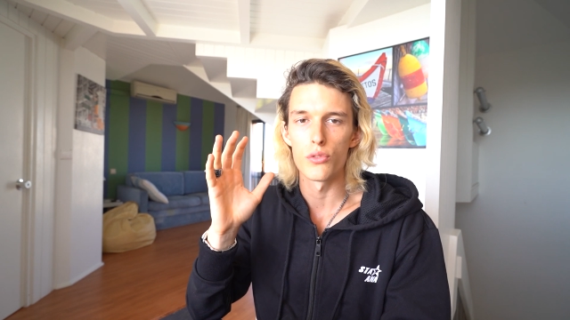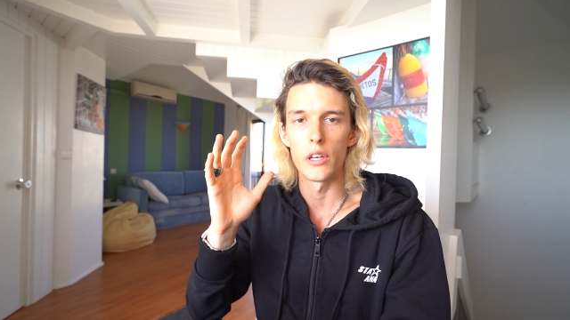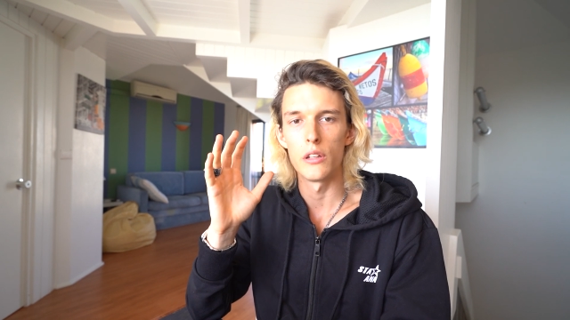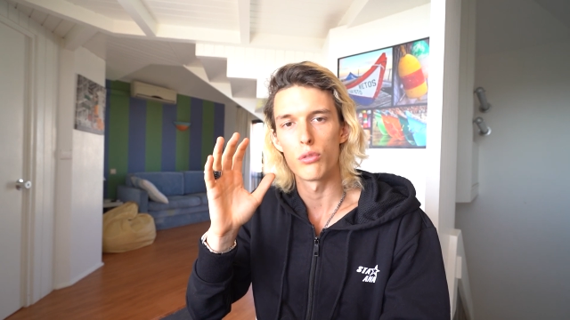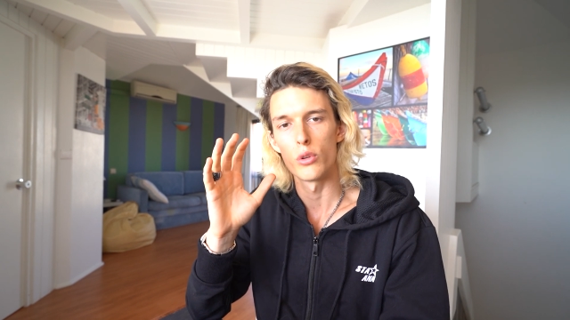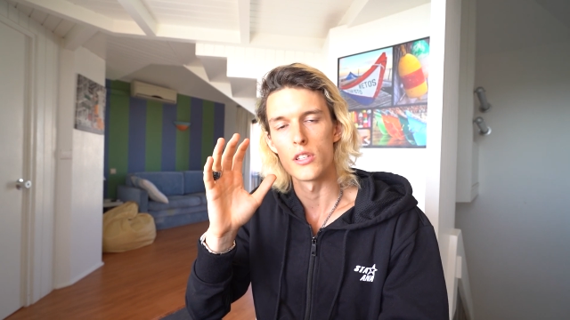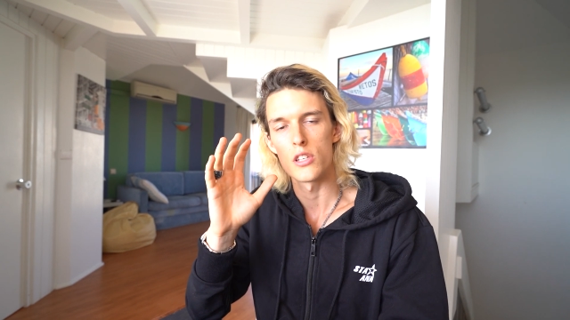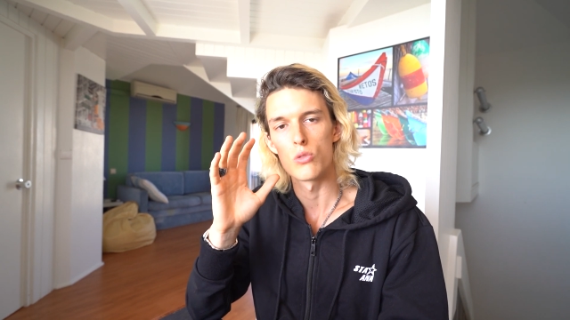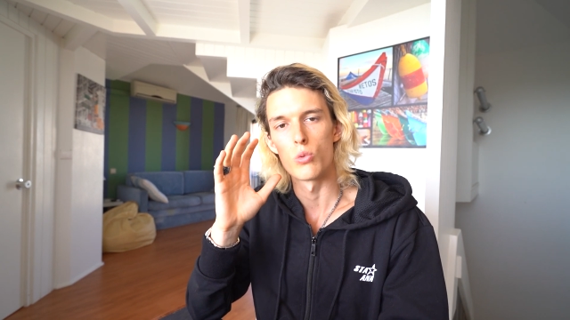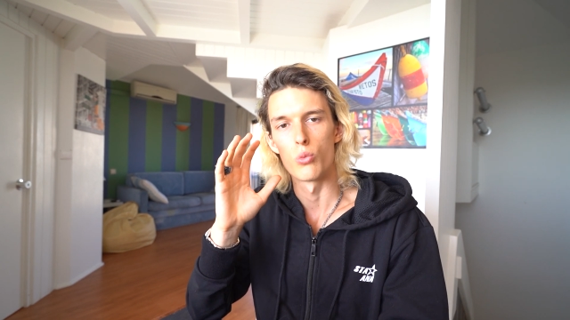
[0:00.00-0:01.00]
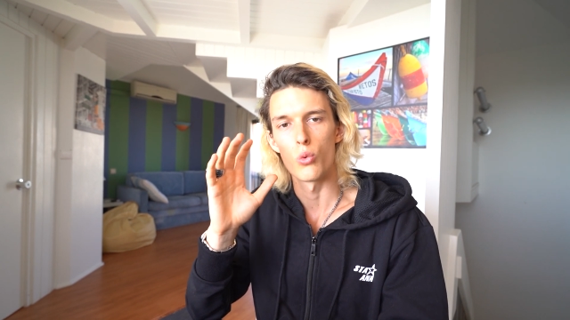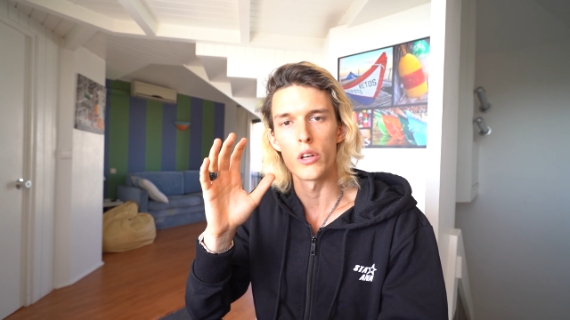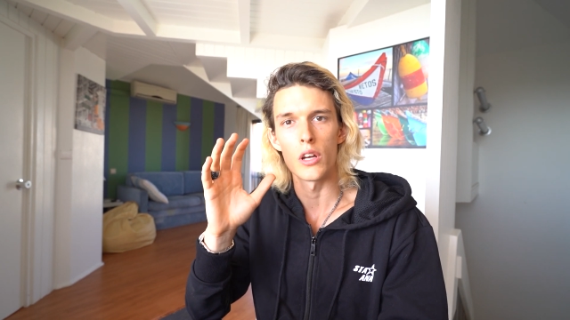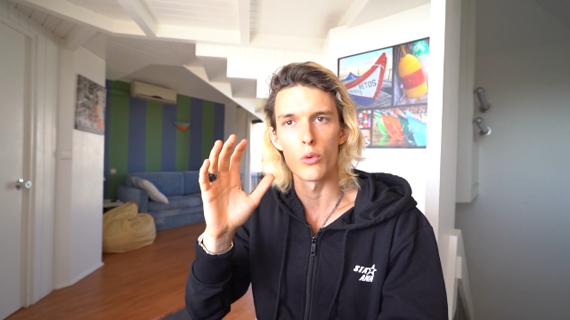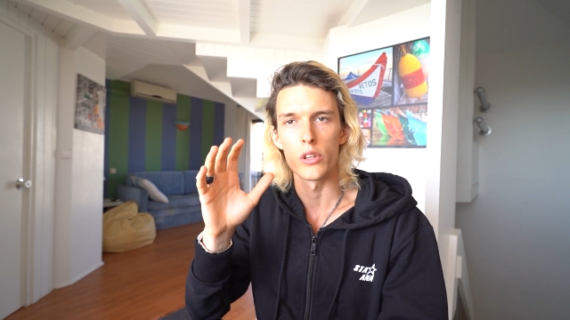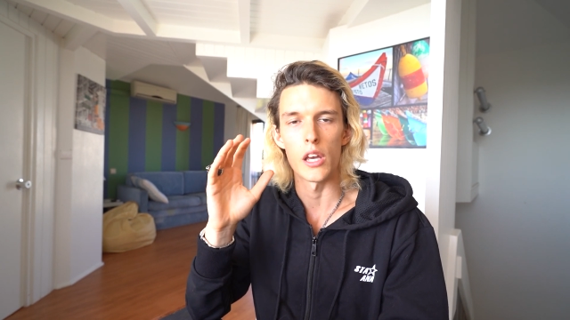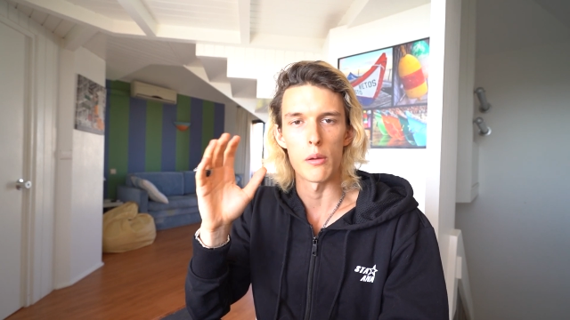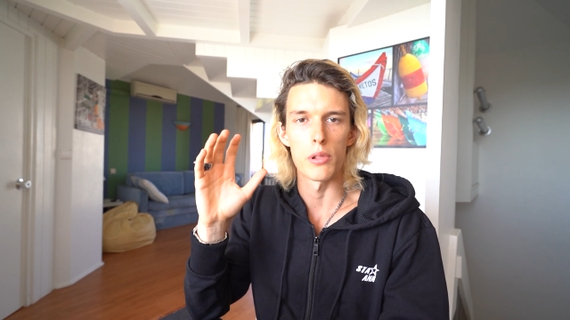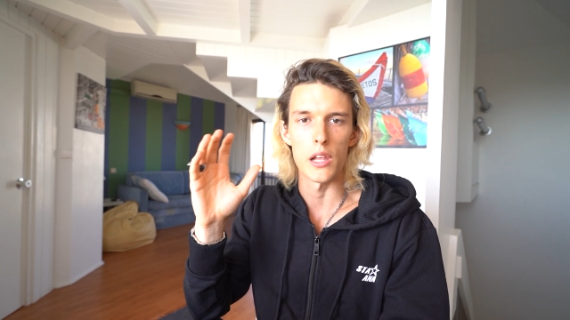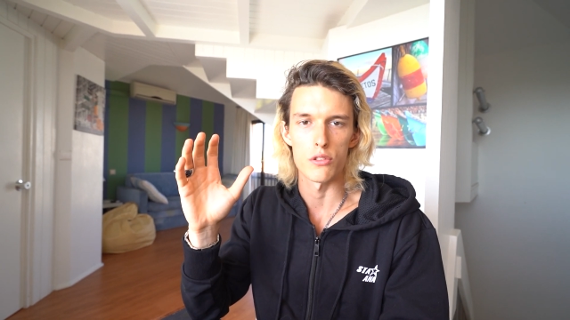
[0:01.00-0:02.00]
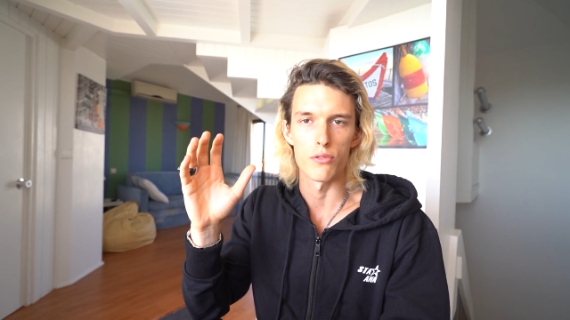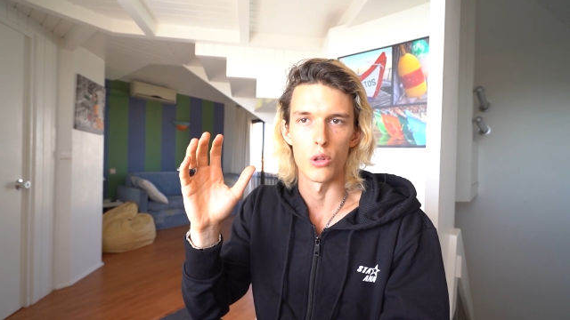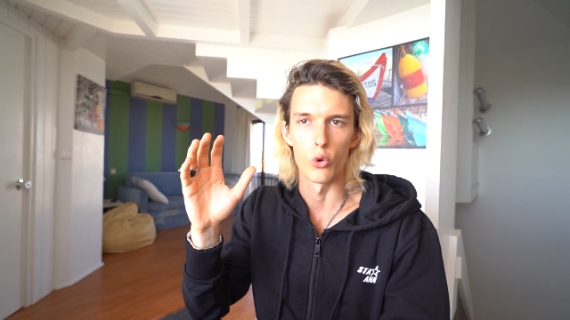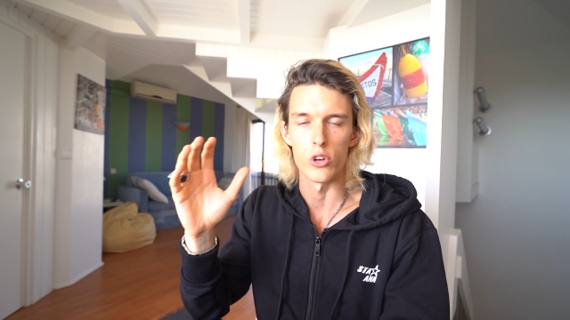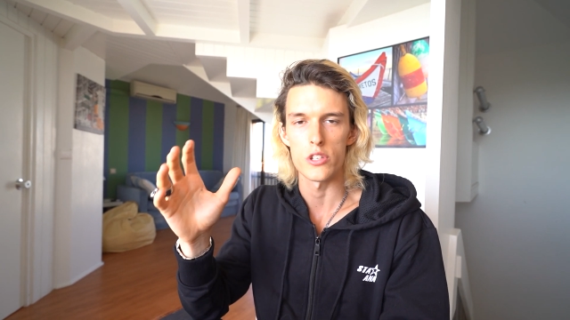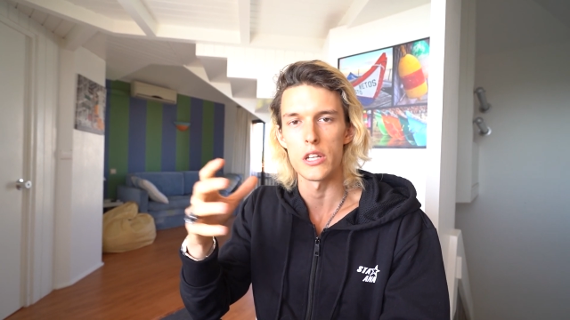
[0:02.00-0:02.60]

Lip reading: of the influencers from 100k plus followers,